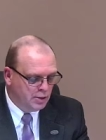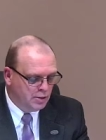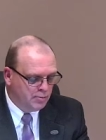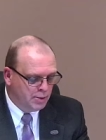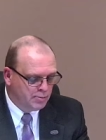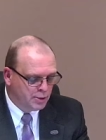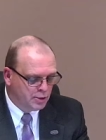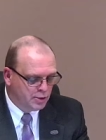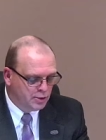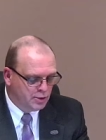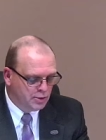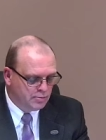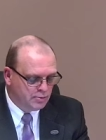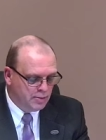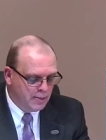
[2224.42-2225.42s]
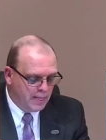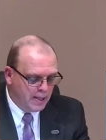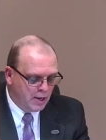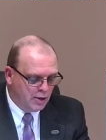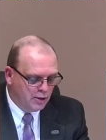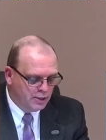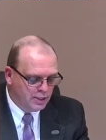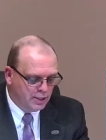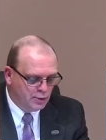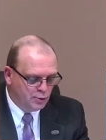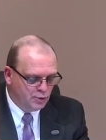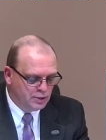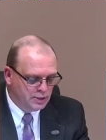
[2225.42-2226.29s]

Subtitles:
concept of Scenario D